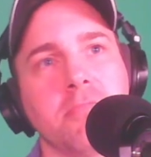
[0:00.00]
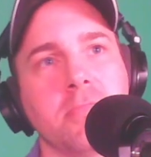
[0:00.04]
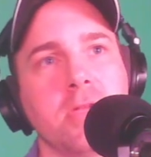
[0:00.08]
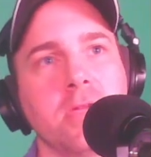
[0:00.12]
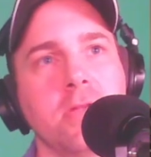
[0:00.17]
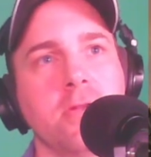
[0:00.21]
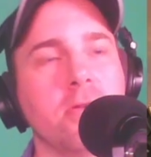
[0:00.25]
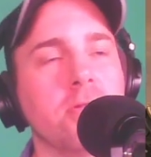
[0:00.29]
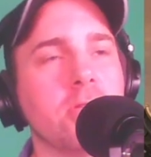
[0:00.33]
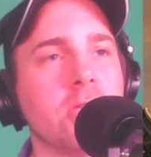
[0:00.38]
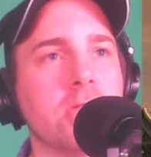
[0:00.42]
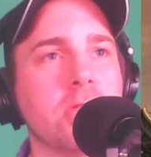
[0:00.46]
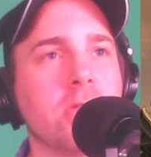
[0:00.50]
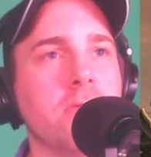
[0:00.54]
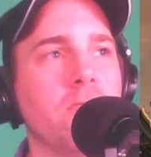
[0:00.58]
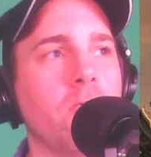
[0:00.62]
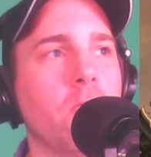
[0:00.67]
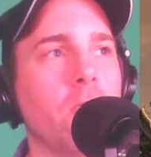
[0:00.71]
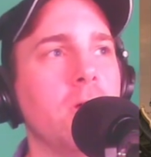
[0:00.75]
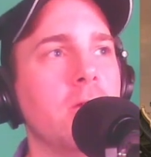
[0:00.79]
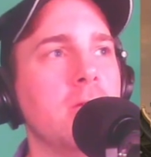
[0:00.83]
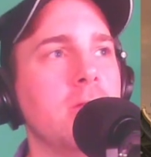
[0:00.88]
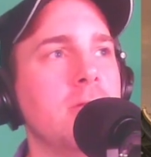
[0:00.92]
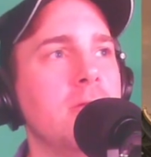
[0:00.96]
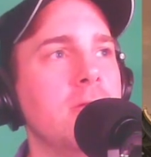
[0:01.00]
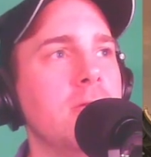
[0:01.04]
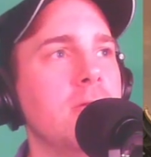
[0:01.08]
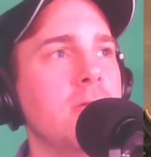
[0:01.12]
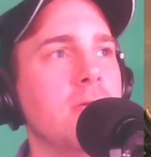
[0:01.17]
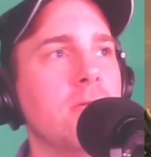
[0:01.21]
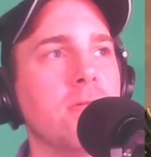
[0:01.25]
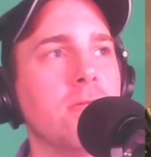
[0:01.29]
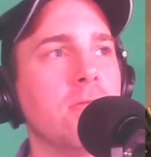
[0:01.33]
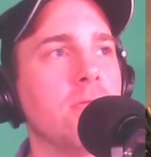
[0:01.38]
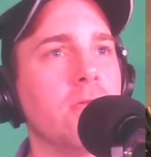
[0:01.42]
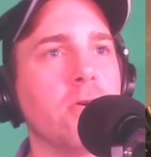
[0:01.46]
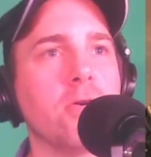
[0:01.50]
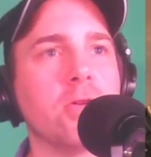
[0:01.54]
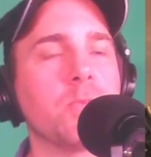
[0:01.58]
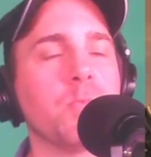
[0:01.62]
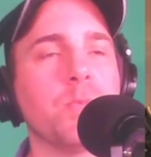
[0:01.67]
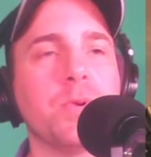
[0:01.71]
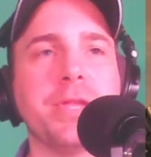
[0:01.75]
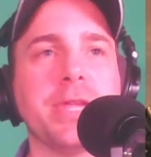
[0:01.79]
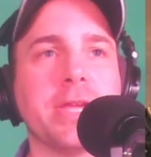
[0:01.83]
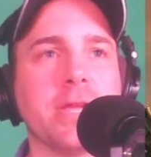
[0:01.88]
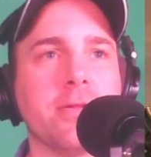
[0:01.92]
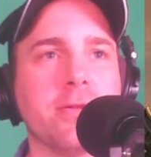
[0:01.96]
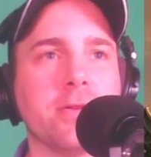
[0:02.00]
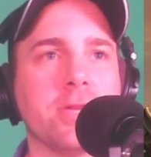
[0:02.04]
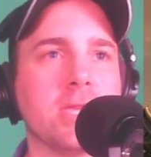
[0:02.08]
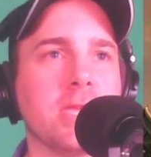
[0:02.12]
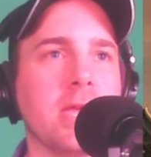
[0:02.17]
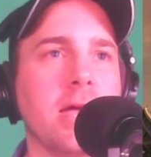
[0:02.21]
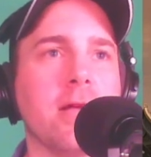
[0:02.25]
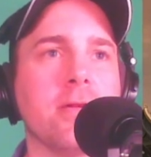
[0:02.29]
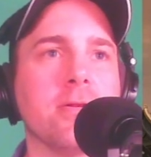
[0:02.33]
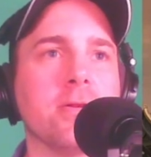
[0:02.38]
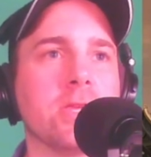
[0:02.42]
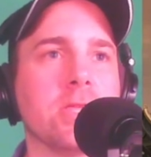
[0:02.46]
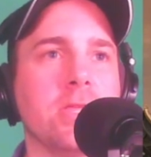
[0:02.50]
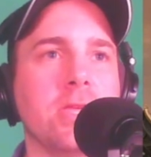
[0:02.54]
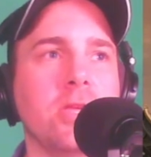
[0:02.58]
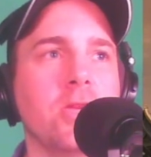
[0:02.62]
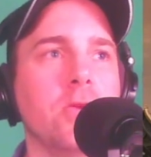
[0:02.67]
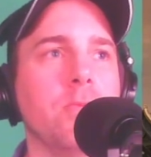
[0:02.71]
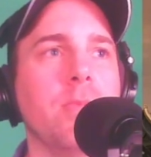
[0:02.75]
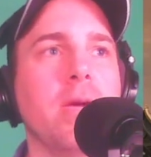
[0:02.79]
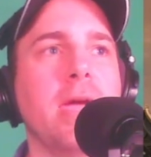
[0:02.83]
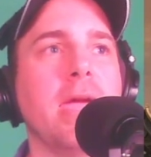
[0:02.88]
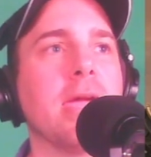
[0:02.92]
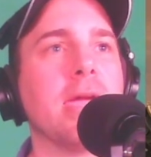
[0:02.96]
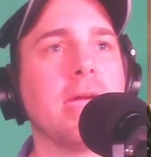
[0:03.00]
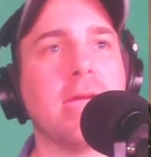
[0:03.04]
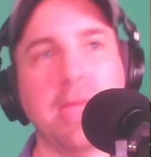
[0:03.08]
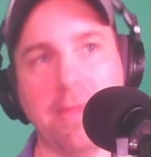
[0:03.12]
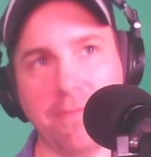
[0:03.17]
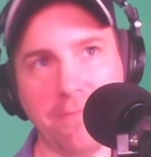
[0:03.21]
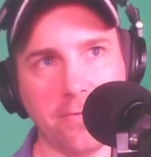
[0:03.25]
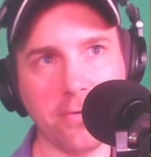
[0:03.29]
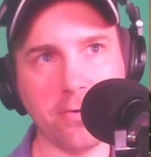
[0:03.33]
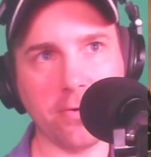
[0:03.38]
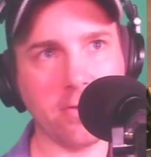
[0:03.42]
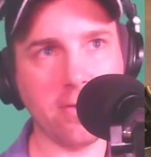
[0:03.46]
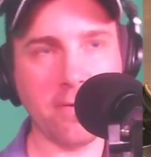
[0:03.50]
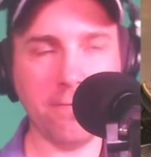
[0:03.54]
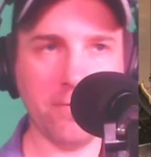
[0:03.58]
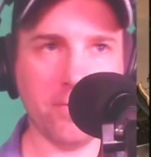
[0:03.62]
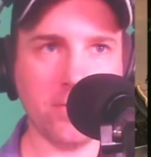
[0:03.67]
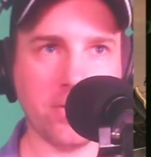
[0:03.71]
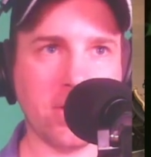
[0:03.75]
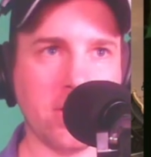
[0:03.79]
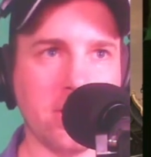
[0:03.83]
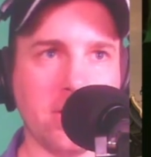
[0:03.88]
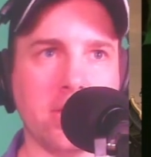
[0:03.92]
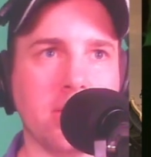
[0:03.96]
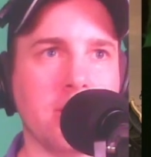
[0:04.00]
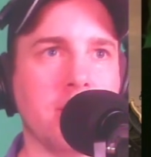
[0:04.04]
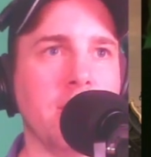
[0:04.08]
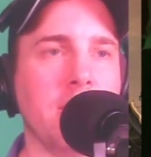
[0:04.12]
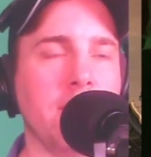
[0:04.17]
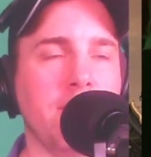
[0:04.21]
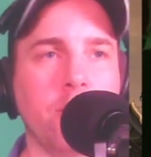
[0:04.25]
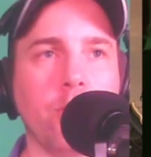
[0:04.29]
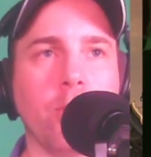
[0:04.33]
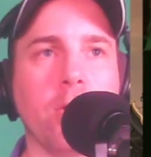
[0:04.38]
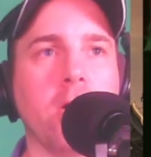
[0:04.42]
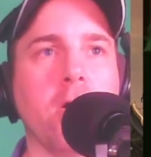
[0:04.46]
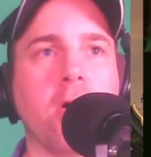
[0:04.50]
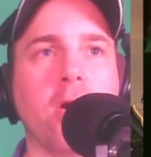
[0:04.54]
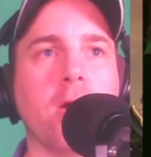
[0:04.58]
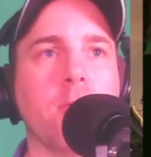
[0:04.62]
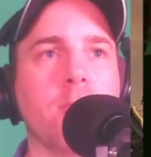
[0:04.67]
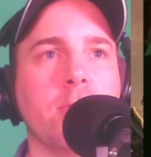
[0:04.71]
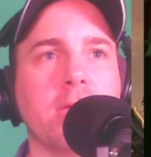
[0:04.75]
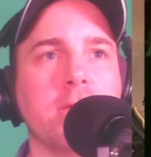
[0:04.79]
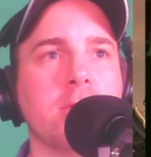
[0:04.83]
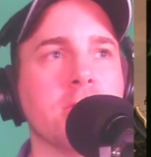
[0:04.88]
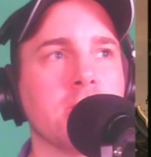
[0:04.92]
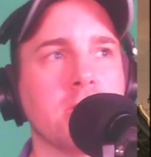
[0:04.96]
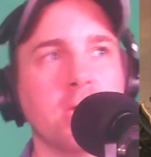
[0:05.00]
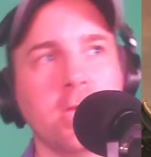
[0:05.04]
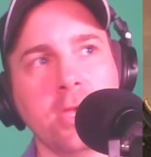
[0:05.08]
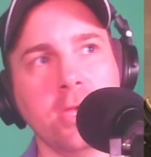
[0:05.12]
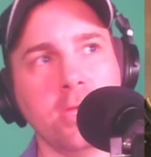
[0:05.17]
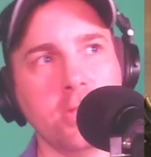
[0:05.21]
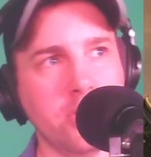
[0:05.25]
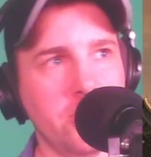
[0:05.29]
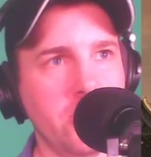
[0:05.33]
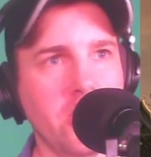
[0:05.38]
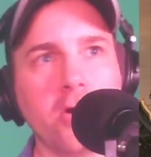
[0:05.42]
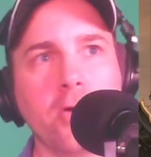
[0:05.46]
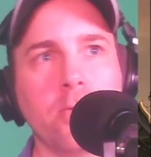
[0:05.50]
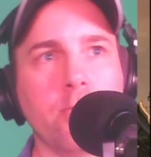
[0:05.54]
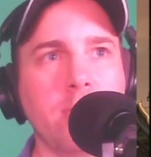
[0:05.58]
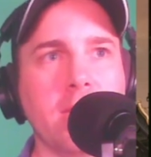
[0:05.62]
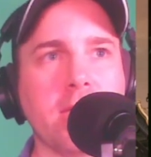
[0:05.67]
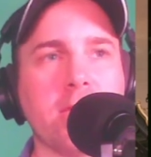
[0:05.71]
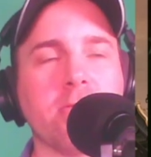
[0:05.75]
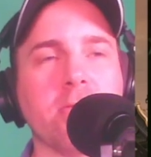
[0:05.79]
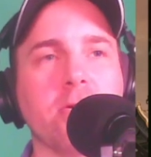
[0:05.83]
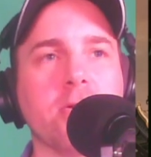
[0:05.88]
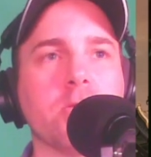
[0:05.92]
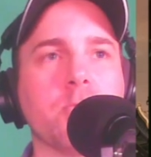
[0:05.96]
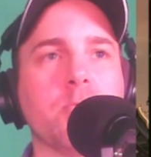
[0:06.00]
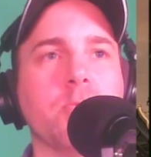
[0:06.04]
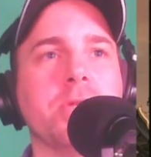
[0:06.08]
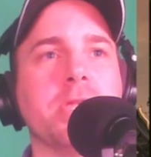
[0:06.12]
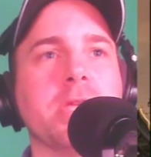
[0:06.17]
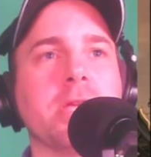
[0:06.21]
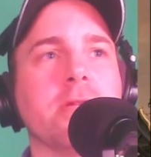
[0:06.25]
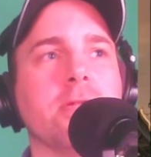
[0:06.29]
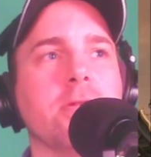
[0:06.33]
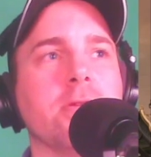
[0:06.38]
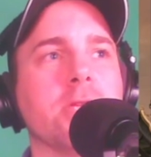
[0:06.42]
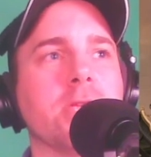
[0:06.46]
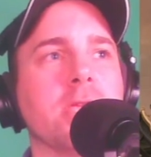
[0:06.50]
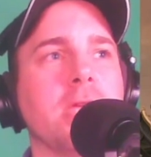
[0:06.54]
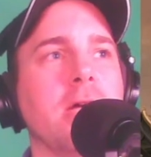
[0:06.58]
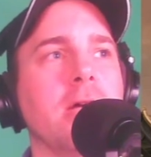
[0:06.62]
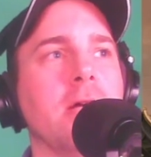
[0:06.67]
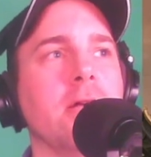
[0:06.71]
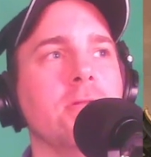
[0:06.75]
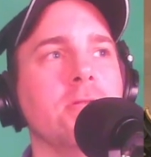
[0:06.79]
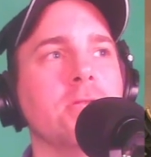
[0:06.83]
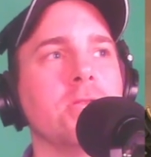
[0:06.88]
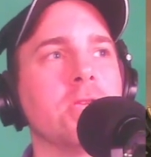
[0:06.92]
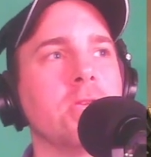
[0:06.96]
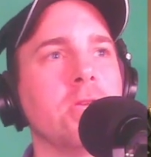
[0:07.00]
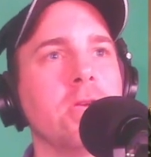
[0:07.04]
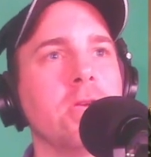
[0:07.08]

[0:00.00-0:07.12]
Just avoid those particular sounds that you make. If you want harmonies, don't make those particular sounds